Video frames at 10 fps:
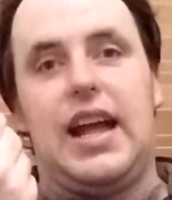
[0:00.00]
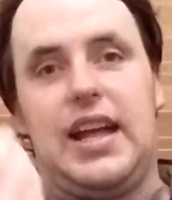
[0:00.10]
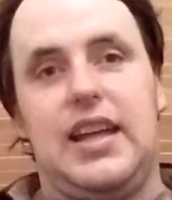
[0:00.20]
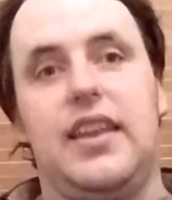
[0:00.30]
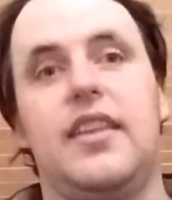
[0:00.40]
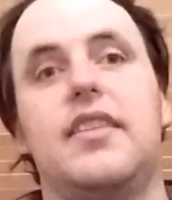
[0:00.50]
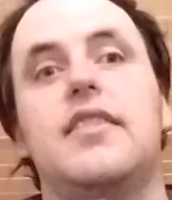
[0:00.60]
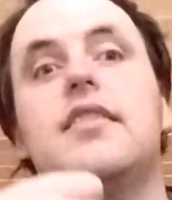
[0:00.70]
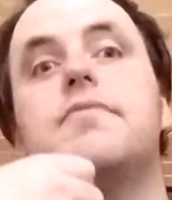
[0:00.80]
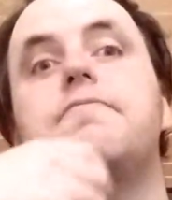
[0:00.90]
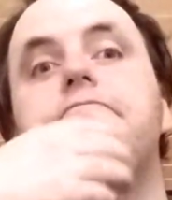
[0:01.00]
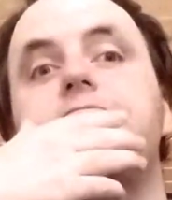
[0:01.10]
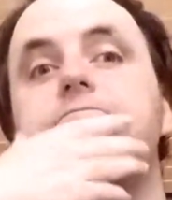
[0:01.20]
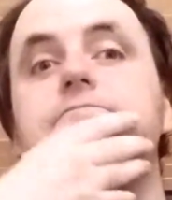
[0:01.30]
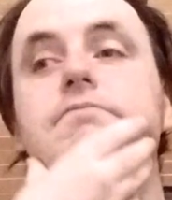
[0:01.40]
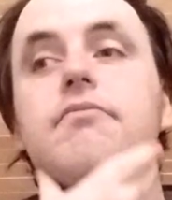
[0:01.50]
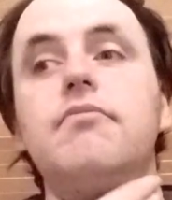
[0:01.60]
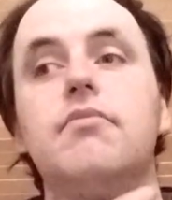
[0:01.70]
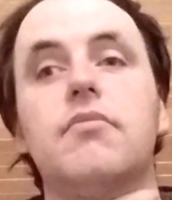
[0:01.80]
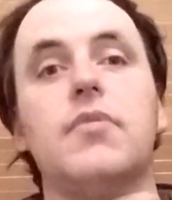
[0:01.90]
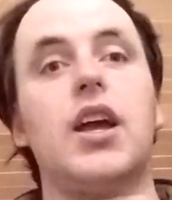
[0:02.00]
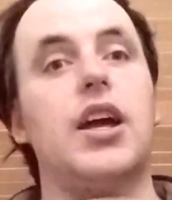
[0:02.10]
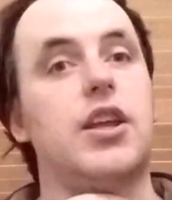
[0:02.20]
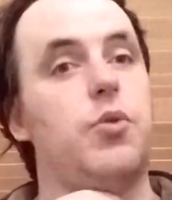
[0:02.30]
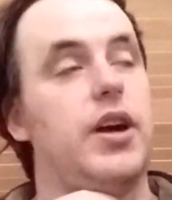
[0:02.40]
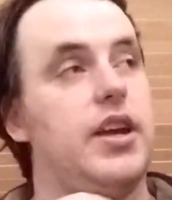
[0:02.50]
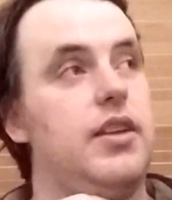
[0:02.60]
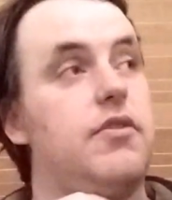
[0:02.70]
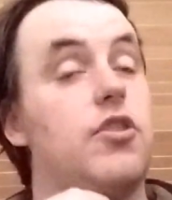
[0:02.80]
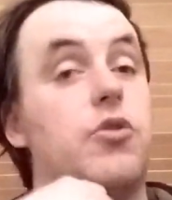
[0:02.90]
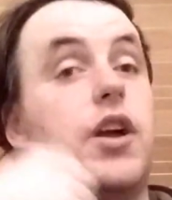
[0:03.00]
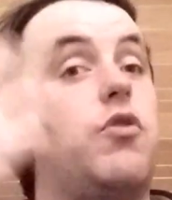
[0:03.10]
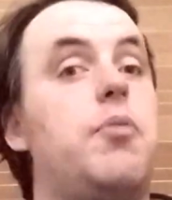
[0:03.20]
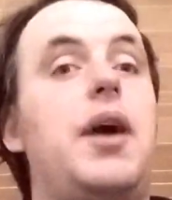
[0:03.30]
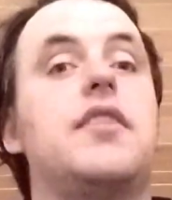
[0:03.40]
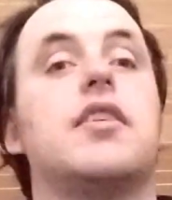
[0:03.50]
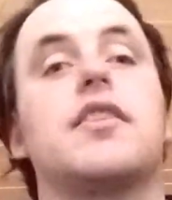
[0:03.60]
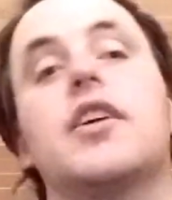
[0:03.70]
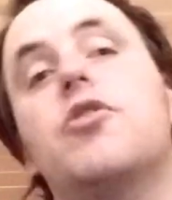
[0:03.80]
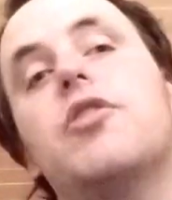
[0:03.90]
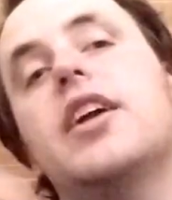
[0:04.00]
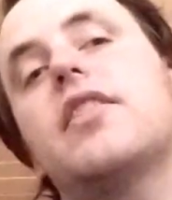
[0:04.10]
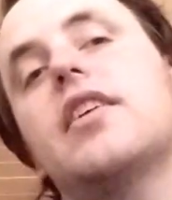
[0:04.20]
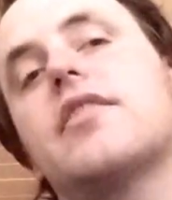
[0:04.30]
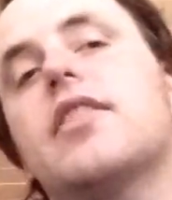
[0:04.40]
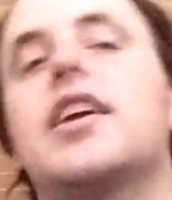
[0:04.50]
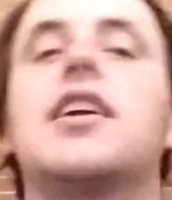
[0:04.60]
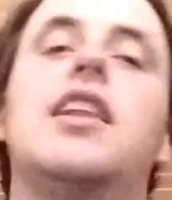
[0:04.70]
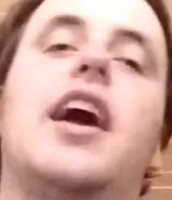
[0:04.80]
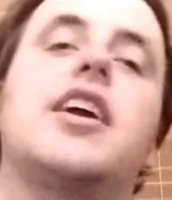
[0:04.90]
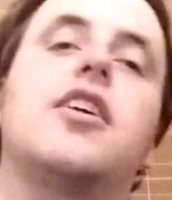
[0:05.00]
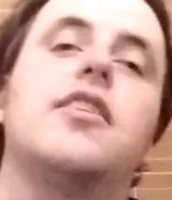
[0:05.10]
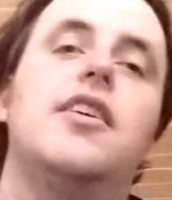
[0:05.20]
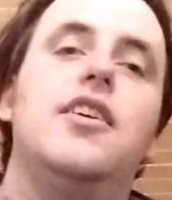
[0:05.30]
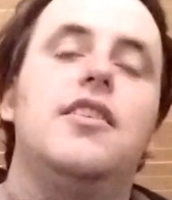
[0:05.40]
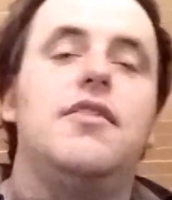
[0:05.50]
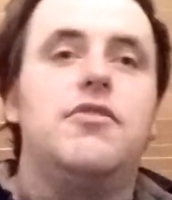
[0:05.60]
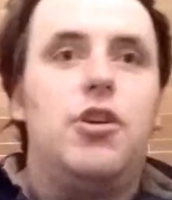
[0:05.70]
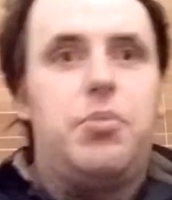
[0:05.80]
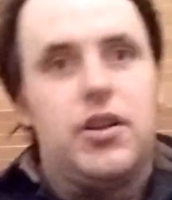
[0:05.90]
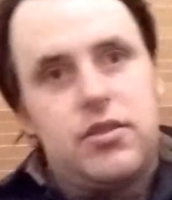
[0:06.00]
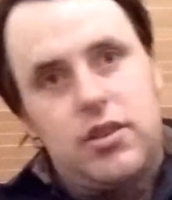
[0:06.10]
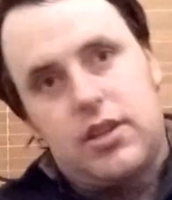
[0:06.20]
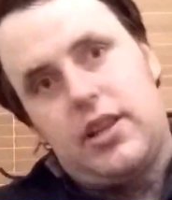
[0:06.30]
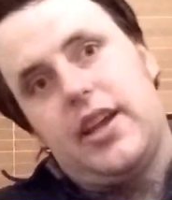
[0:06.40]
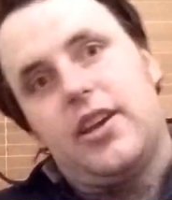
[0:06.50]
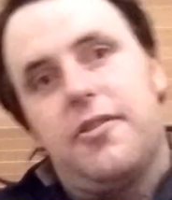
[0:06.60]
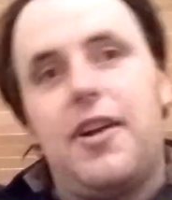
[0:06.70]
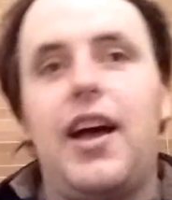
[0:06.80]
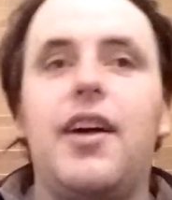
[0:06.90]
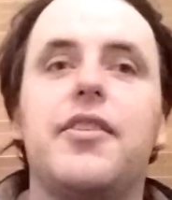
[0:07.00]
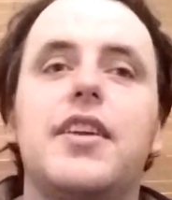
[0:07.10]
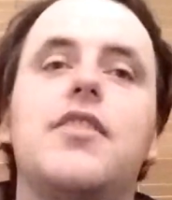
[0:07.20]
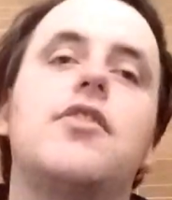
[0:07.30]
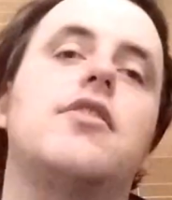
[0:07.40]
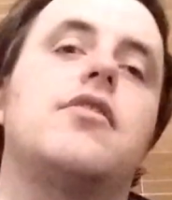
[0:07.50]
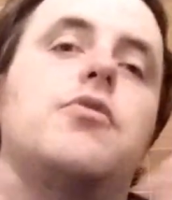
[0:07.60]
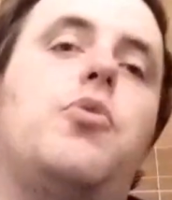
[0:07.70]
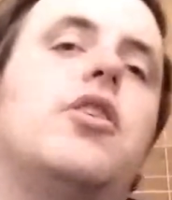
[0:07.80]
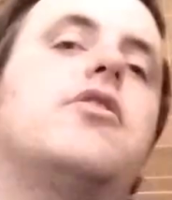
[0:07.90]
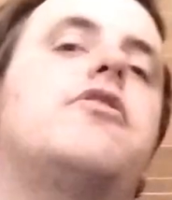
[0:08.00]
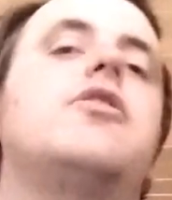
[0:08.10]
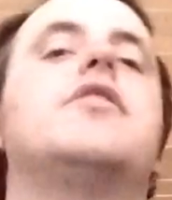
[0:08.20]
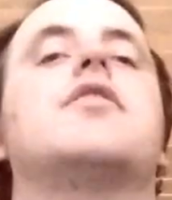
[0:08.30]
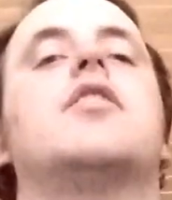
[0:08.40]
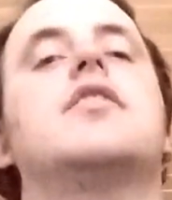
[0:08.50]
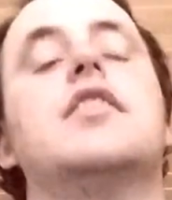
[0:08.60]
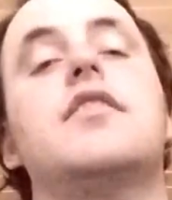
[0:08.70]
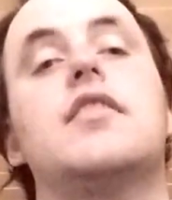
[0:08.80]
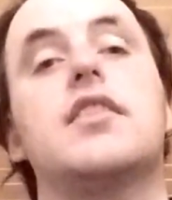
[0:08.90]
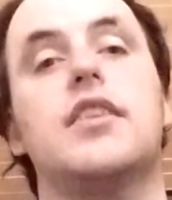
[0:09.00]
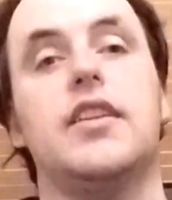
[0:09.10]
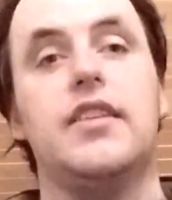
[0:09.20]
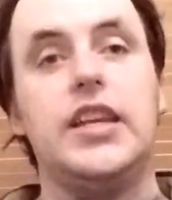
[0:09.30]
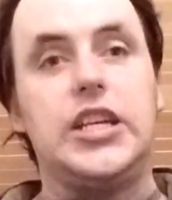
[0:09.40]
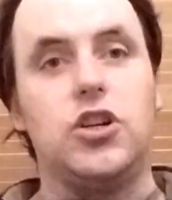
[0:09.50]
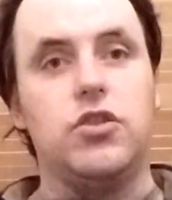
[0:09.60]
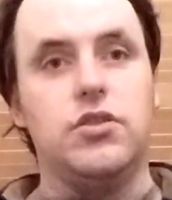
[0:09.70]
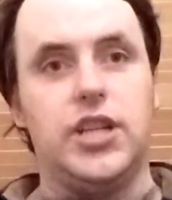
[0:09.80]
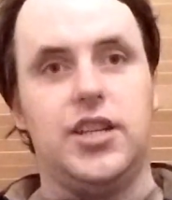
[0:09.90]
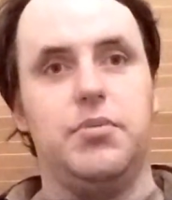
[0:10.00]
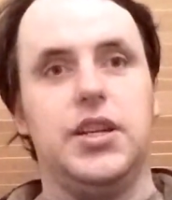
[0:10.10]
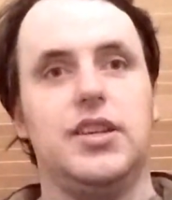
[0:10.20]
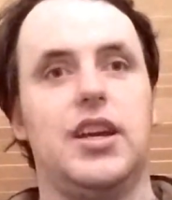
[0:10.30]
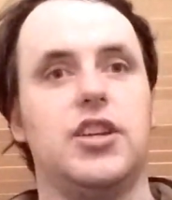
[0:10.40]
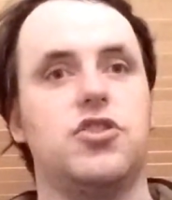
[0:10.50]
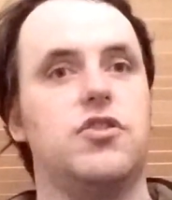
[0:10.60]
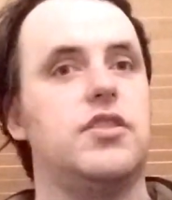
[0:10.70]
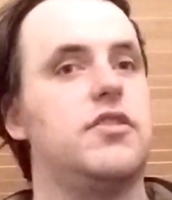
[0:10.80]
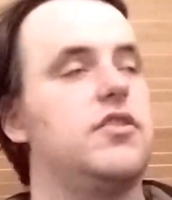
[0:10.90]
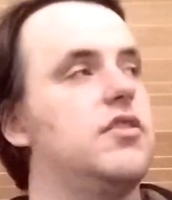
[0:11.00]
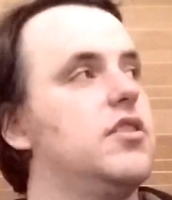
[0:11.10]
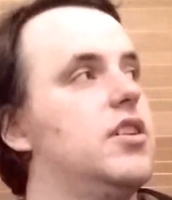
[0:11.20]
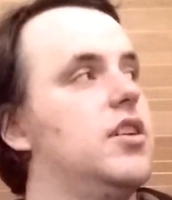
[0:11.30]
And anyway, so they're romantic. They create things. They clank, robots that clank around. It's wonderful. It's artistic. It's incredibly dangerous.